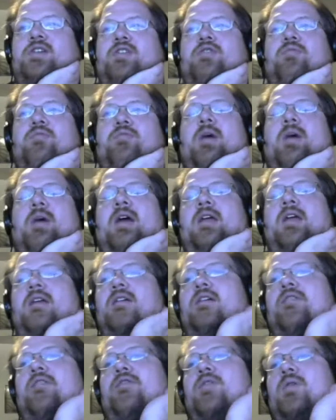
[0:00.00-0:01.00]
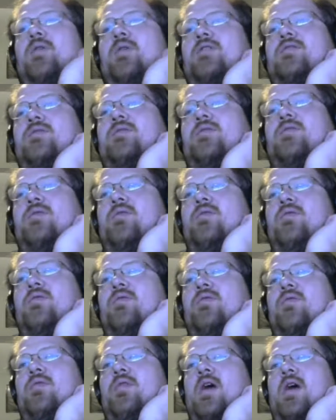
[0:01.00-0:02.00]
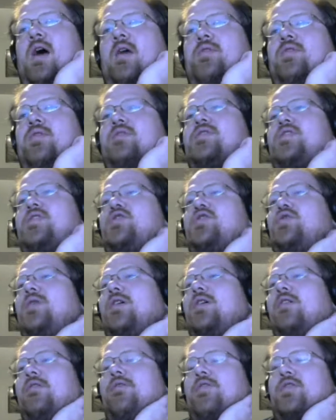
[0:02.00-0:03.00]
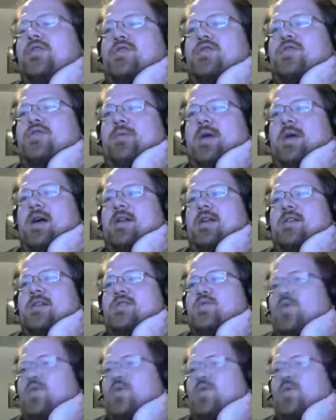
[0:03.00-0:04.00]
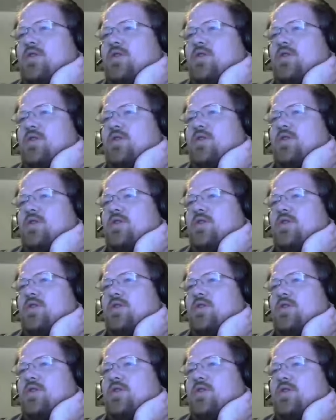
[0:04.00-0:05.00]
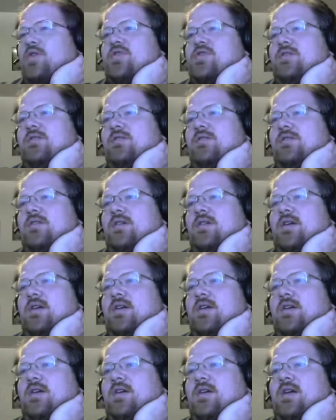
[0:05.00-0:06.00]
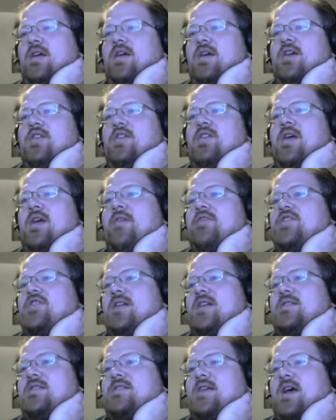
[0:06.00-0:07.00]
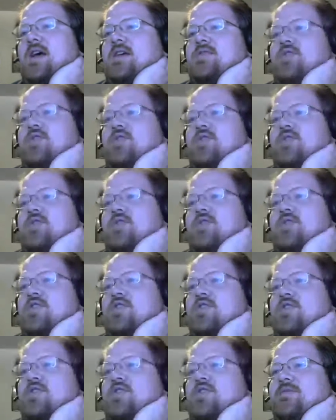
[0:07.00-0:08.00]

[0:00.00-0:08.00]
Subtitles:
if you like, there's a trigger for discern realities when you closely study a situation or person. You have a chance to ask questions from a list, kind of like